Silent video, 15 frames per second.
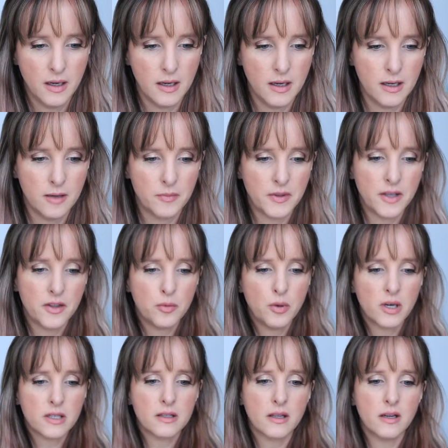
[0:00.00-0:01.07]
The other
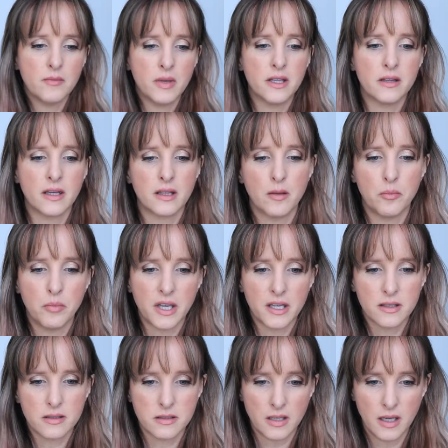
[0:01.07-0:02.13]
product that I made like the
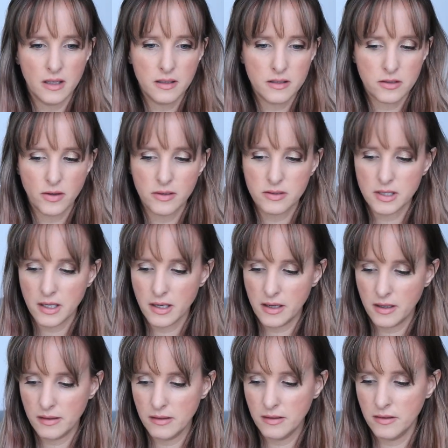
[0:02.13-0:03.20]
biggest dent, so I'd
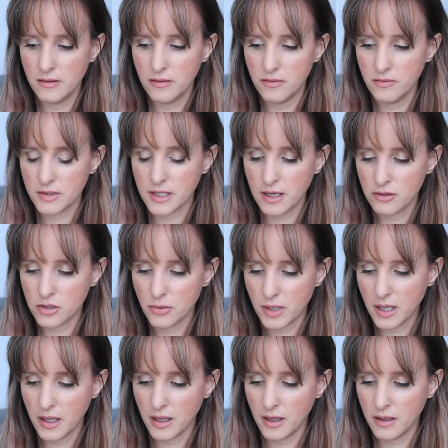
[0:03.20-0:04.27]
say the Tower
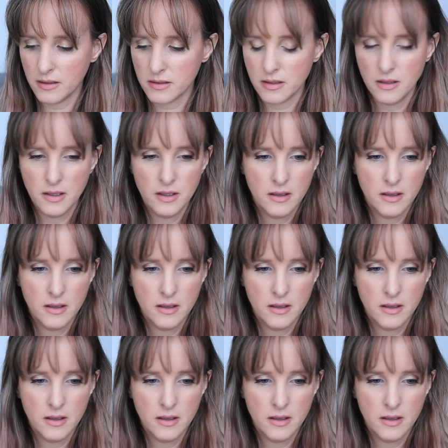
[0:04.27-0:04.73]
28,